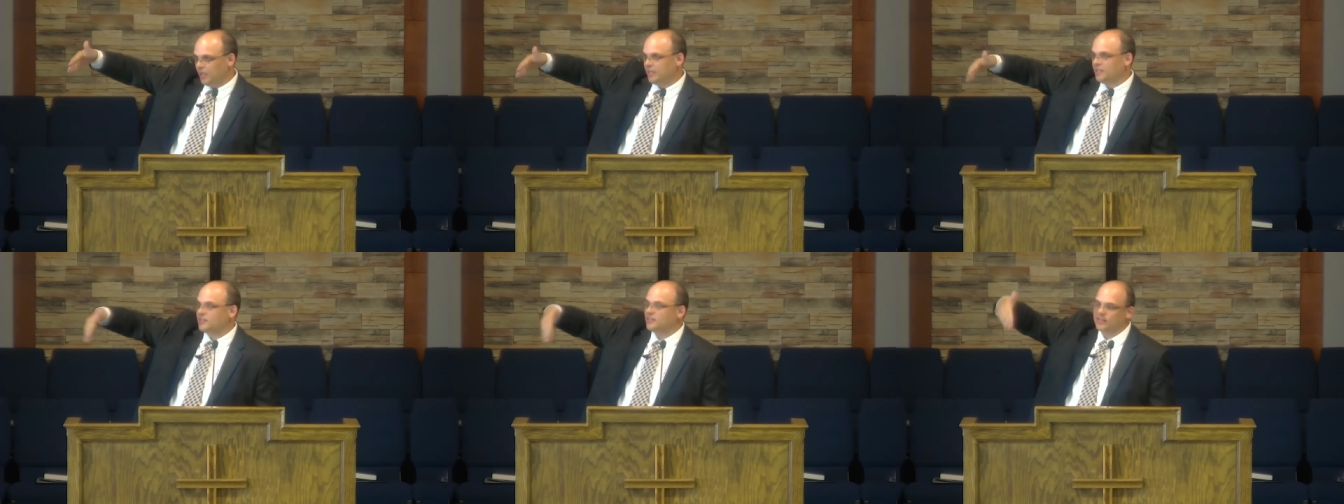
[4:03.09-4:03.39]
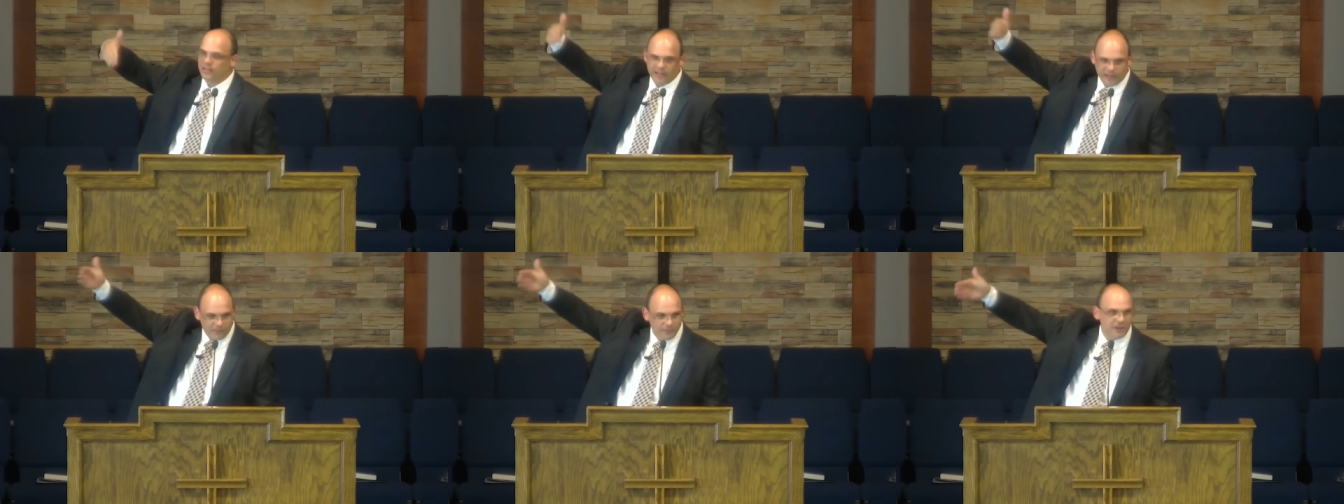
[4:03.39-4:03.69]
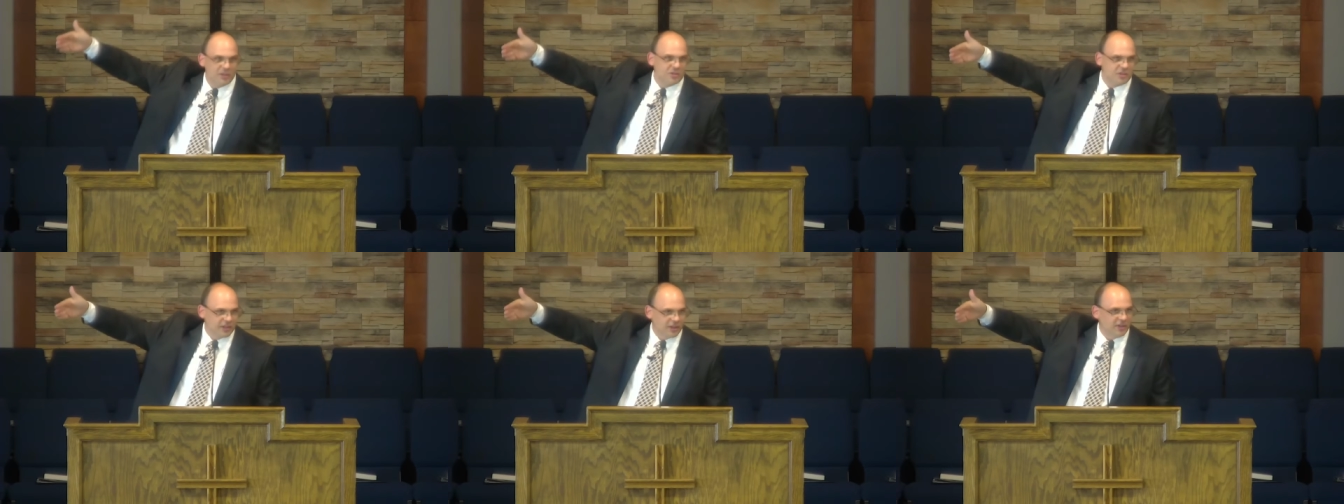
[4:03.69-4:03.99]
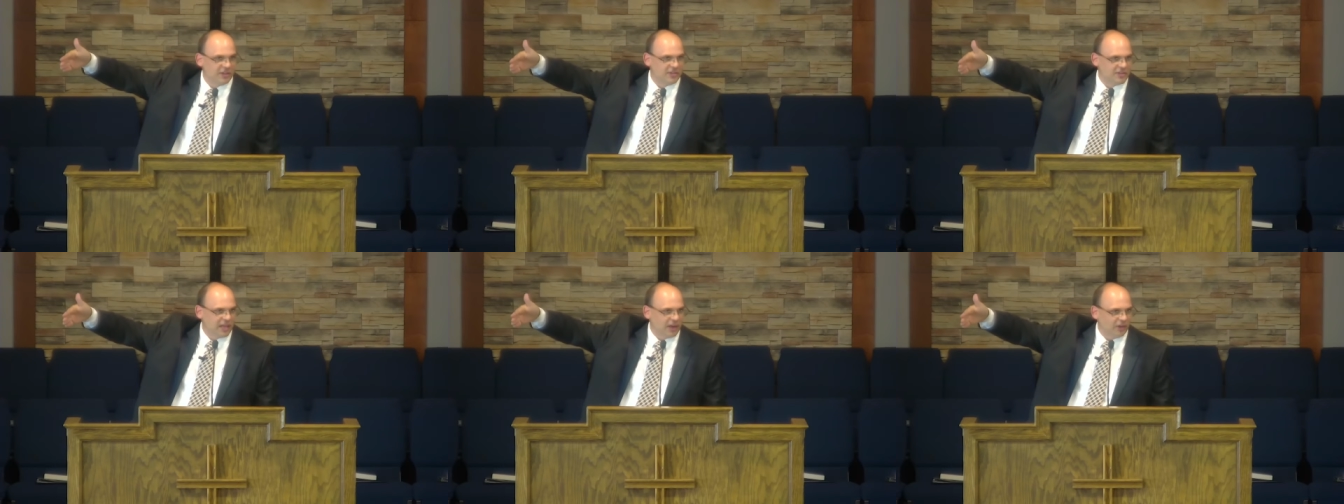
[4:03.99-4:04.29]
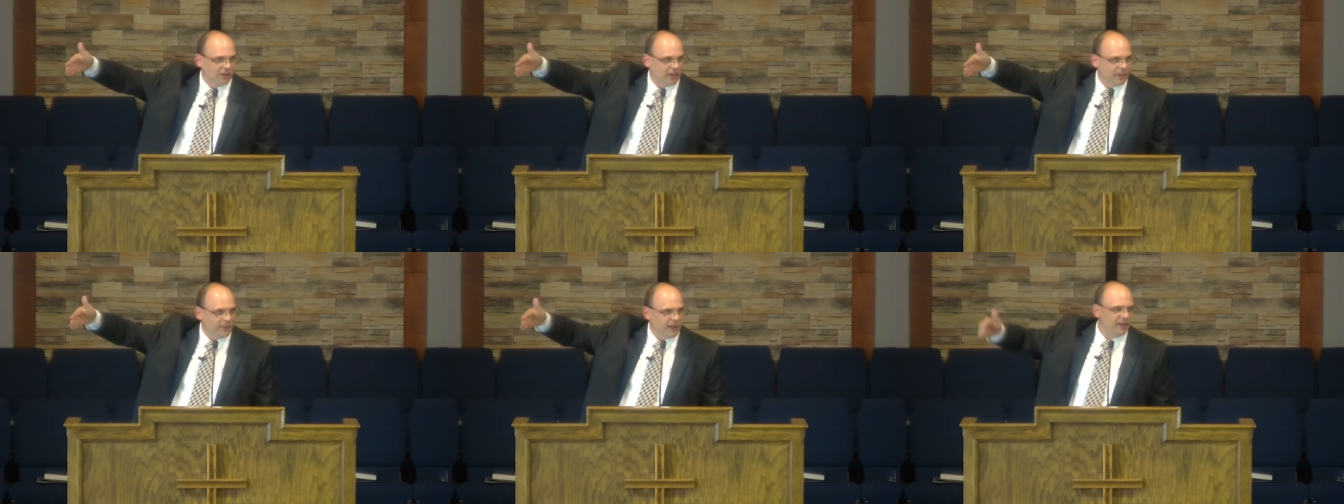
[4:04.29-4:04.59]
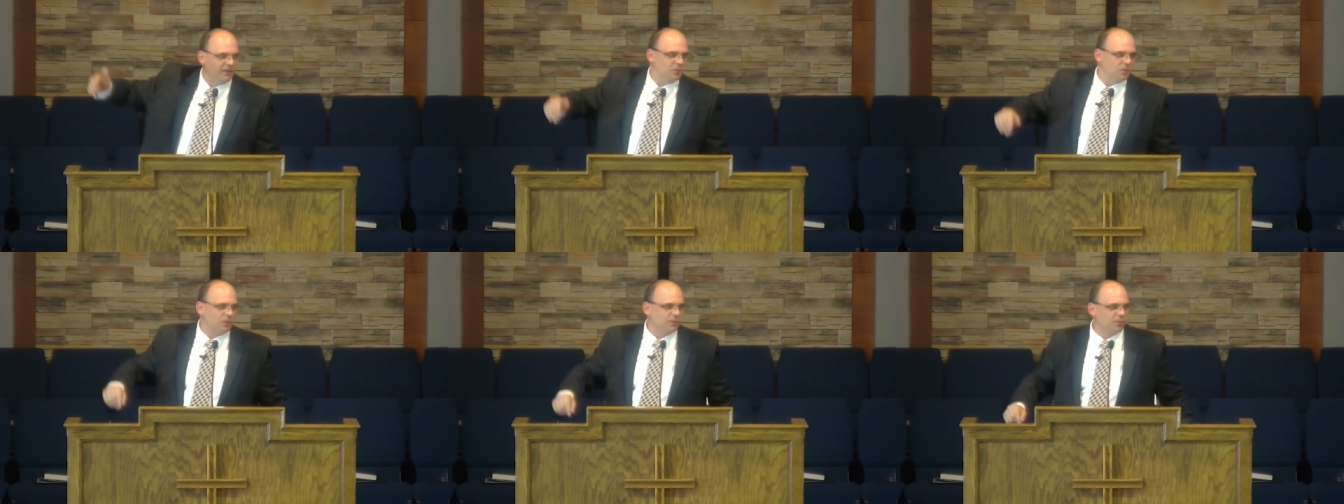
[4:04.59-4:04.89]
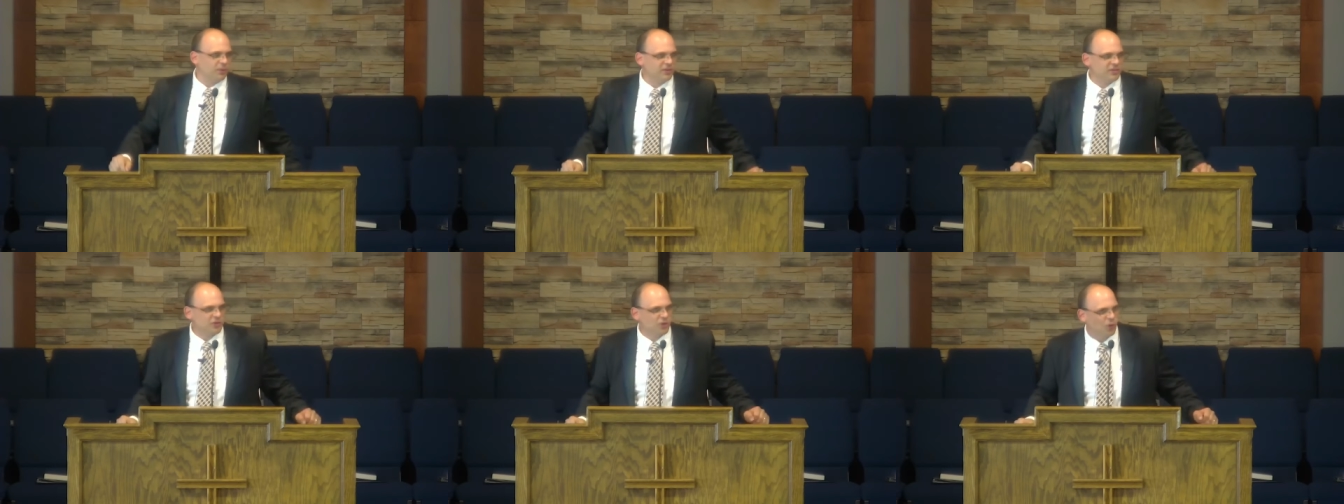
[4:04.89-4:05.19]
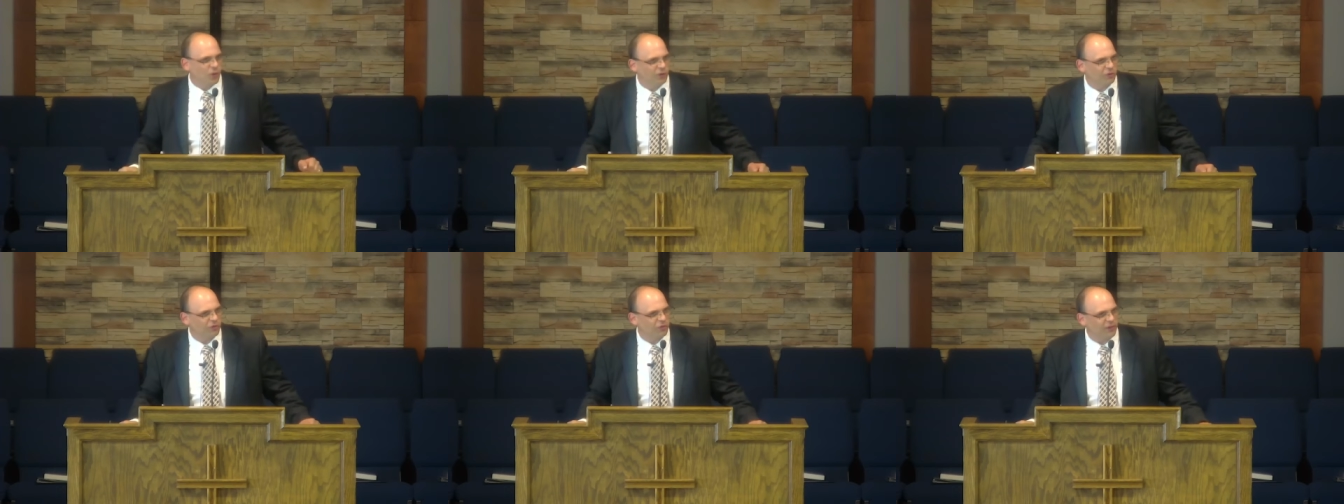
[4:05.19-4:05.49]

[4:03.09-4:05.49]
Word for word: and sending missionaries out? Amen. Well, praise the Lord for